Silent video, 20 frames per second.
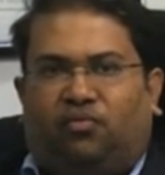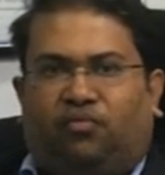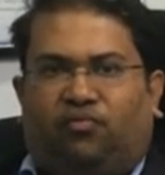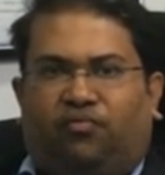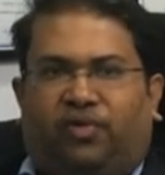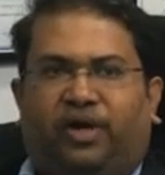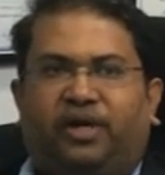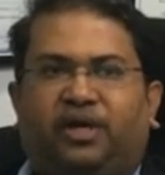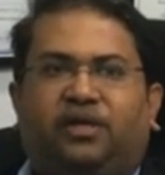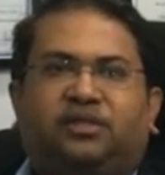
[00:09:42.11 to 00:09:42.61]

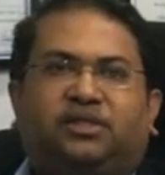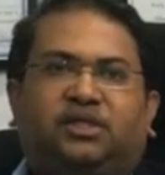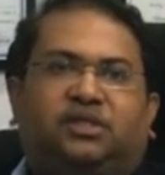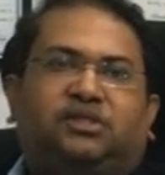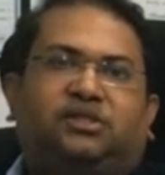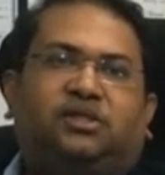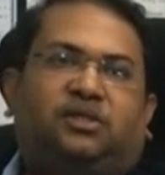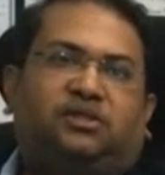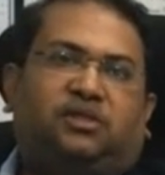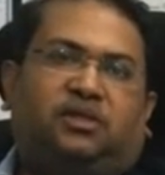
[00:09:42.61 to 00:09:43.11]
why
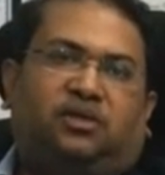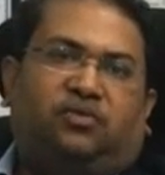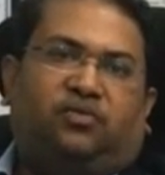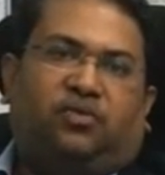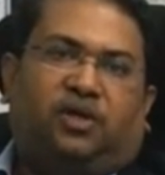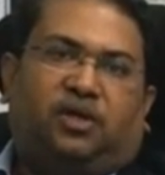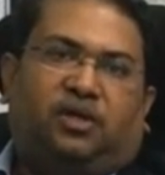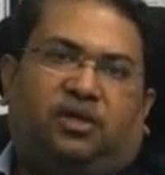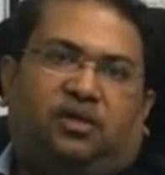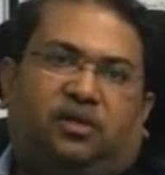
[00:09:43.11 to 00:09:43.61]
GST is
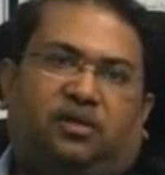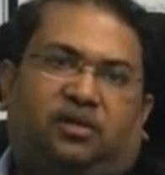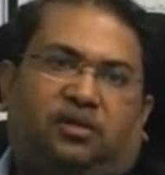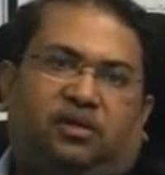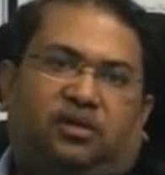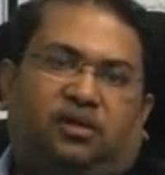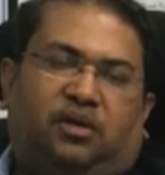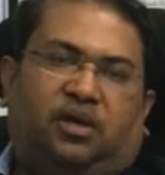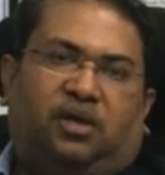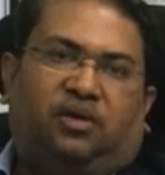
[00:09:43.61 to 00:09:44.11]
required
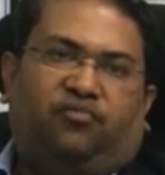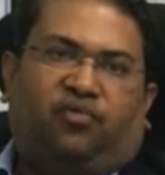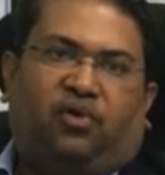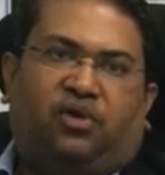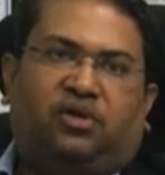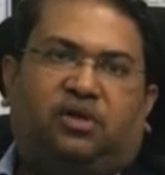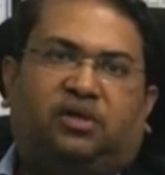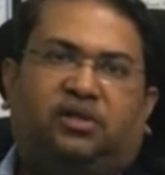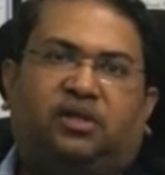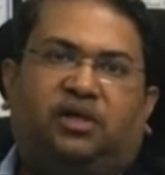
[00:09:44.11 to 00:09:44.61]
and
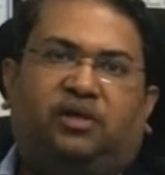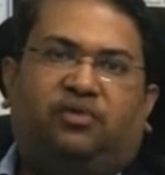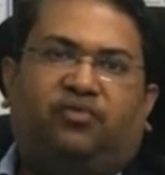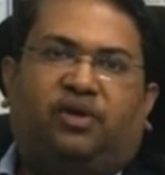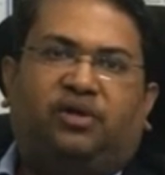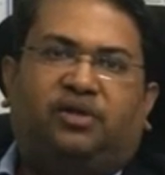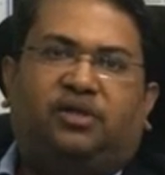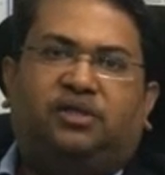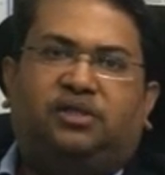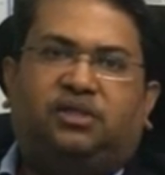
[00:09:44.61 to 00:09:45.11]
what are the
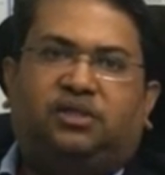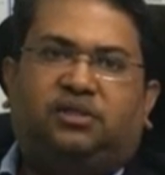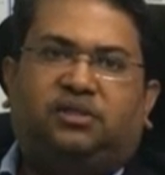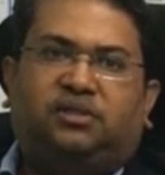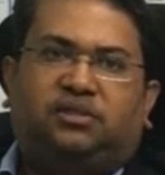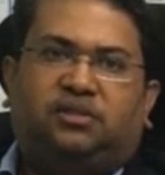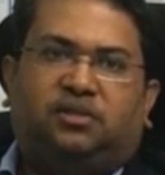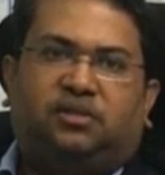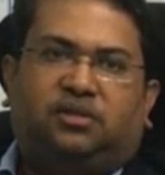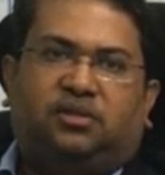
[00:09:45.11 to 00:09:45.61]

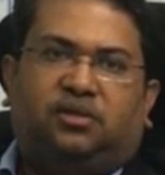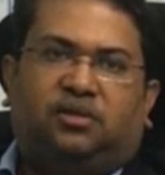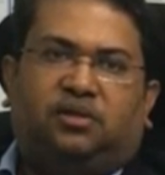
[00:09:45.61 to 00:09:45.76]
advantages